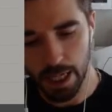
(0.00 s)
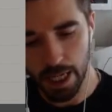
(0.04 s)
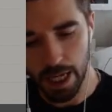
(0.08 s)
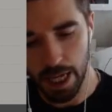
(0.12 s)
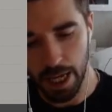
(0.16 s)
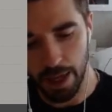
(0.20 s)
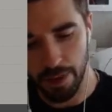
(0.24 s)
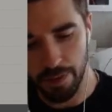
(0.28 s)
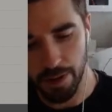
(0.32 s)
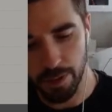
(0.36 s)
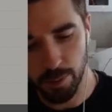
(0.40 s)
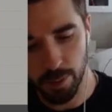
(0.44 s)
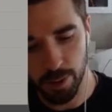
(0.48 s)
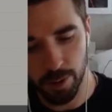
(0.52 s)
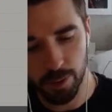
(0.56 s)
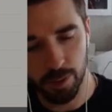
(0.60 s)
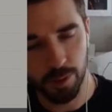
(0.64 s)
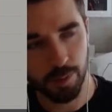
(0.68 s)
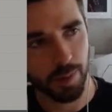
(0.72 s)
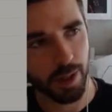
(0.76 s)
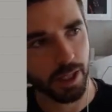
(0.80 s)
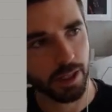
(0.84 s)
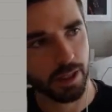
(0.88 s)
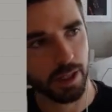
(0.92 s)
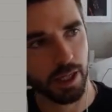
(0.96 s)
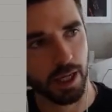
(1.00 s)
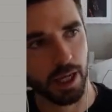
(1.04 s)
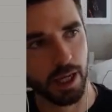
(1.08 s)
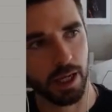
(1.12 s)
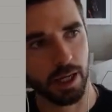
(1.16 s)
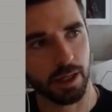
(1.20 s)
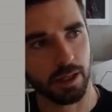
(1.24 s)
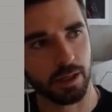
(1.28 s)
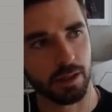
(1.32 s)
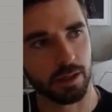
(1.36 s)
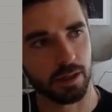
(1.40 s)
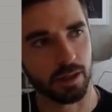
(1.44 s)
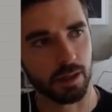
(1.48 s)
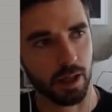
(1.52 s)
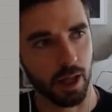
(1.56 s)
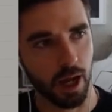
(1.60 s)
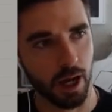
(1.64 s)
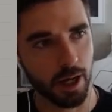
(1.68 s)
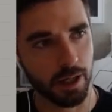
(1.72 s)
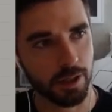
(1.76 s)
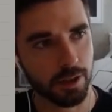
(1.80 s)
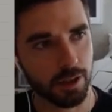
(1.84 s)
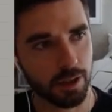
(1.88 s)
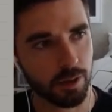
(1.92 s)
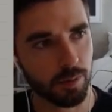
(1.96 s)
And then we would make a
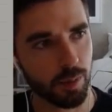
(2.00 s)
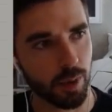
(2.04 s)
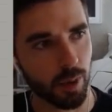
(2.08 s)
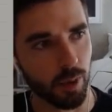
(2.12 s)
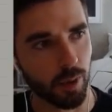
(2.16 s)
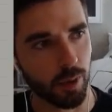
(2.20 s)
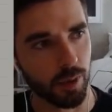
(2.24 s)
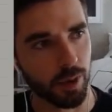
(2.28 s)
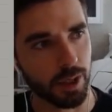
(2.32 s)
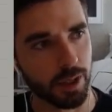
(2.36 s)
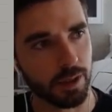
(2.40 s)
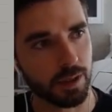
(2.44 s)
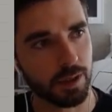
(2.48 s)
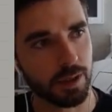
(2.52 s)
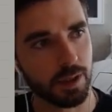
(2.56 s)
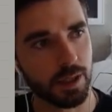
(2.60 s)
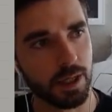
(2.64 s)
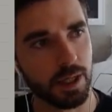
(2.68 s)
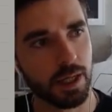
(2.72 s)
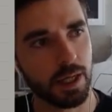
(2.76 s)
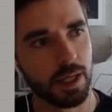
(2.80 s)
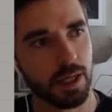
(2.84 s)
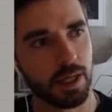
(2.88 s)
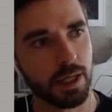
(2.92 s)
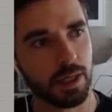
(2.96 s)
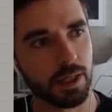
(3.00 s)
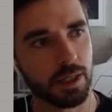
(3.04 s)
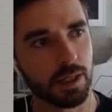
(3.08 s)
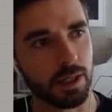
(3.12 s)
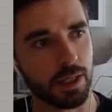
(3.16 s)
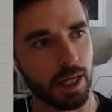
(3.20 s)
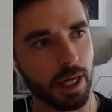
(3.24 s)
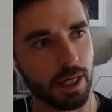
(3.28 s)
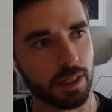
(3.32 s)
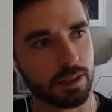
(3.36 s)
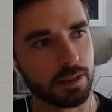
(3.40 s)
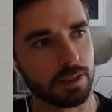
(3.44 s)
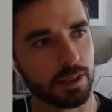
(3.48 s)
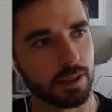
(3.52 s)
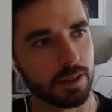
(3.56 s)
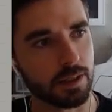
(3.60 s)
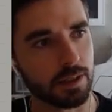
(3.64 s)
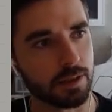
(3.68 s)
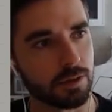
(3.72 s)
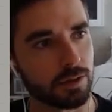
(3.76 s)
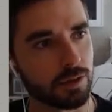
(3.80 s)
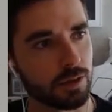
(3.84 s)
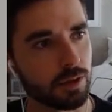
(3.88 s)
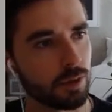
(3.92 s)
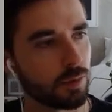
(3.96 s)
line component connecting
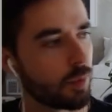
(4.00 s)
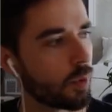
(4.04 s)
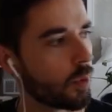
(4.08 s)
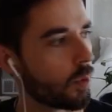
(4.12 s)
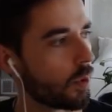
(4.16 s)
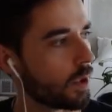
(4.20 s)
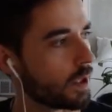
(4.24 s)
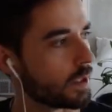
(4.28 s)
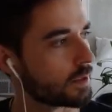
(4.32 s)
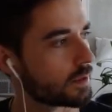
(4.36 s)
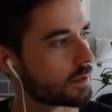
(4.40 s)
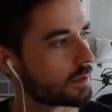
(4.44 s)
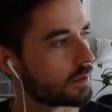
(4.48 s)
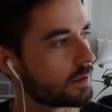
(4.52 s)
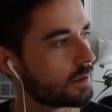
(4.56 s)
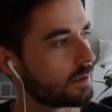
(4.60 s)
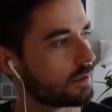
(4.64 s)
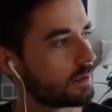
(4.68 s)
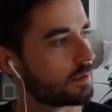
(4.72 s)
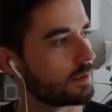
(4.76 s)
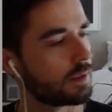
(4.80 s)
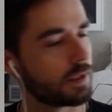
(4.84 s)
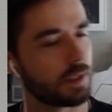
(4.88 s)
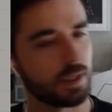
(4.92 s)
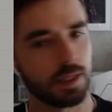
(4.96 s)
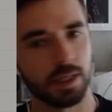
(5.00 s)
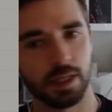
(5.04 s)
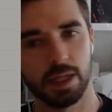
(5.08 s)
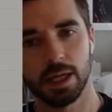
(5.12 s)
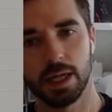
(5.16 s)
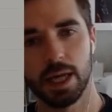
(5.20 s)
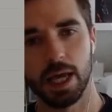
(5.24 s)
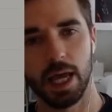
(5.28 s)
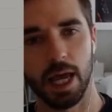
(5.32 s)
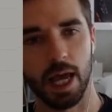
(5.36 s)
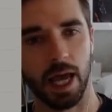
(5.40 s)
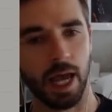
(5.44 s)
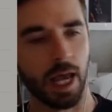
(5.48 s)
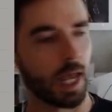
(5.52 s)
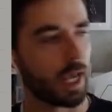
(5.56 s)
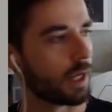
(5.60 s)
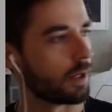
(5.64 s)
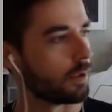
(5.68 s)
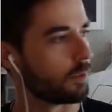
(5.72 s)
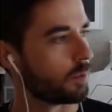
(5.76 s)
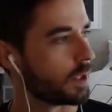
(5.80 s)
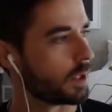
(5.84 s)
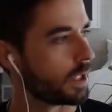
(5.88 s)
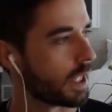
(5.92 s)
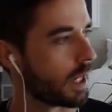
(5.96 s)
these 2 points,
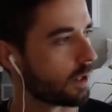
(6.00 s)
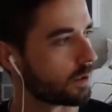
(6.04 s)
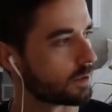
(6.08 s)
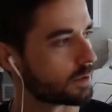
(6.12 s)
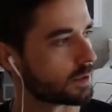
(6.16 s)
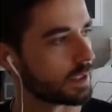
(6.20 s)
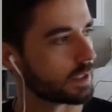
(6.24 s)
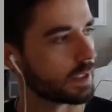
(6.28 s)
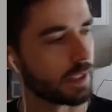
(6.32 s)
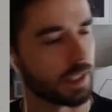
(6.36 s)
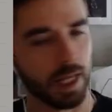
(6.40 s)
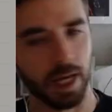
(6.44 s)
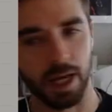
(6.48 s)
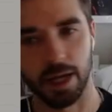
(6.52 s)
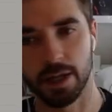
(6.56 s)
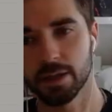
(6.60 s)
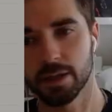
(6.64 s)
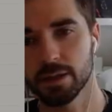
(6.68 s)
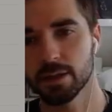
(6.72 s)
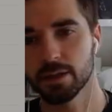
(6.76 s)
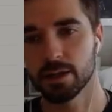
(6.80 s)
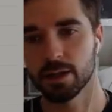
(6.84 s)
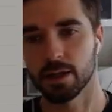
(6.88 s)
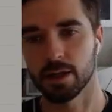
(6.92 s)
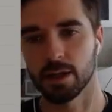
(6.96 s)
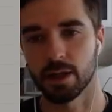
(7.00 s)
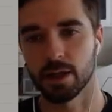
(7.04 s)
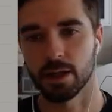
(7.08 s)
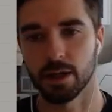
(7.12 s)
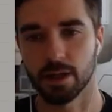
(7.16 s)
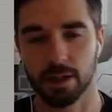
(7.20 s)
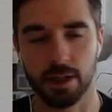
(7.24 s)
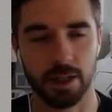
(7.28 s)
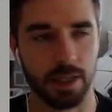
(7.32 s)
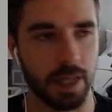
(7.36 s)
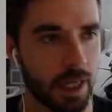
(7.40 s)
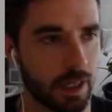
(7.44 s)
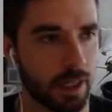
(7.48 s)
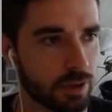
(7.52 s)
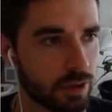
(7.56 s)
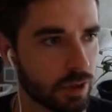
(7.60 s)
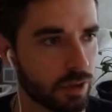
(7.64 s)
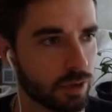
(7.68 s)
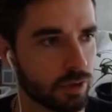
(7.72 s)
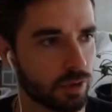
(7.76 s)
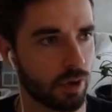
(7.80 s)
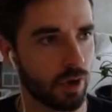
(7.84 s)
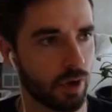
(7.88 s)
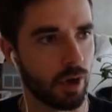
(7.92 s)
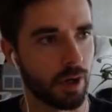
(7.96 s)
and we now see that connection
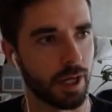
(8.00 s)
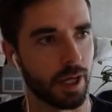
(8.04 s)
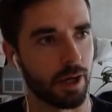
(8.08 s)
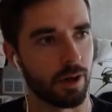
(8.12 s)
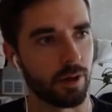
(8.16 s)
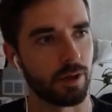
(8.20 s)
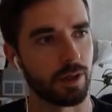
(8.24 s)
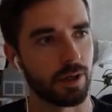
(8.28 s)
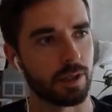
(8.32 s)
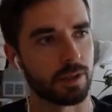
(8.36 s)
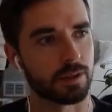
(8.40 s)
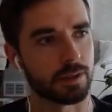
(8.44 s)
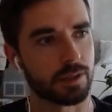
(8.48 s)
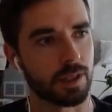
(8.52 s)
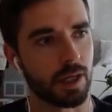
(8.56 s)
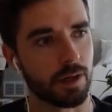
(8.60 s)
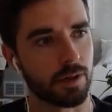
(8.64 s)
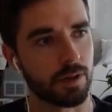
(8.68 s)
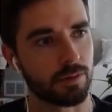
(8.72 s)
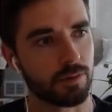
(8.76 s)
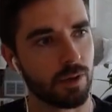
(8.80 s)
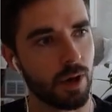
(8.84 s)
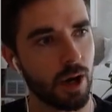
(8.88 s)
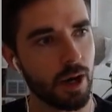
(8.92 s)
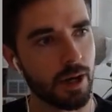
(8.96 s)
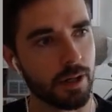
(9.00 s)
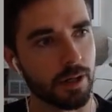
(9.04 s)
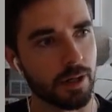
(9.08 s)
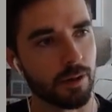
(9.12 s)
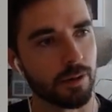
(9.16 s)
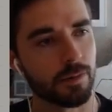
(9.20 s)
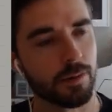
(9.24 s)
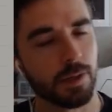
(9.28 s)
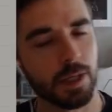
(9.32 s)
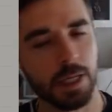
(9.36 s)
drawn out inside of Rhino.